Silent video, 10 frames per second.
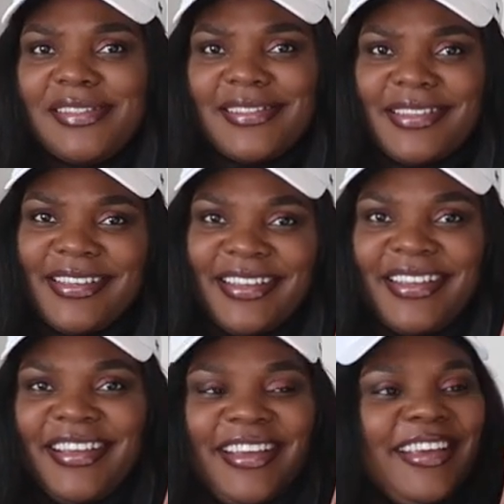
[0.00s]

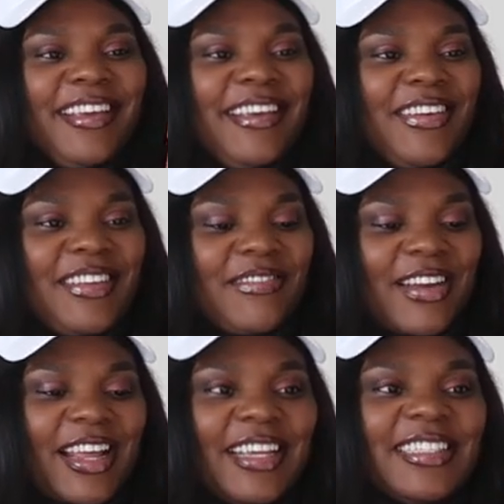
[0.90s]
see
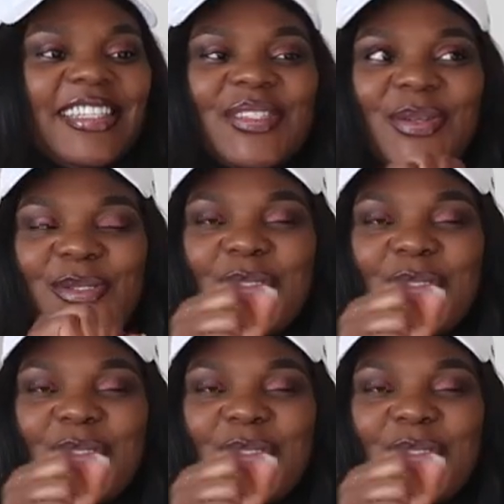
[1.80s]
right it's not